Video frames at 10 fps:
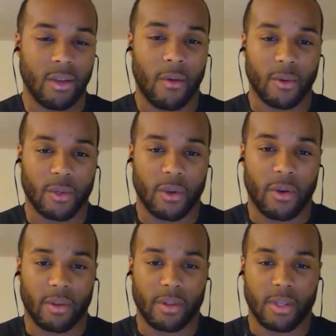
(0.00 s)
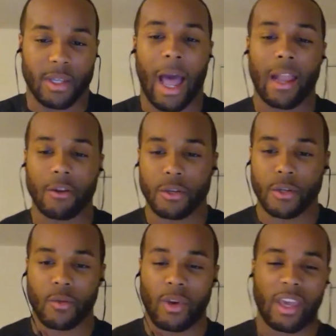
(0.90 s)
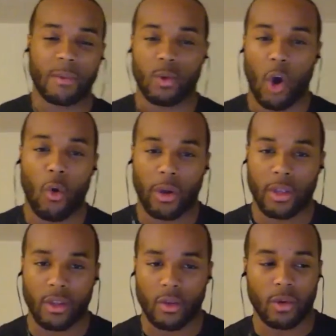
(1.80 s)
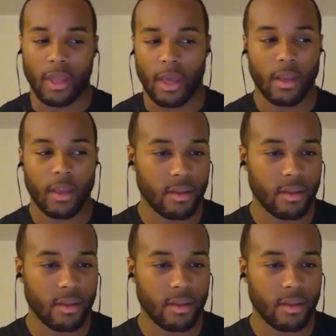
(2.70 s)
in return to dollars, what keeps you going and doing that?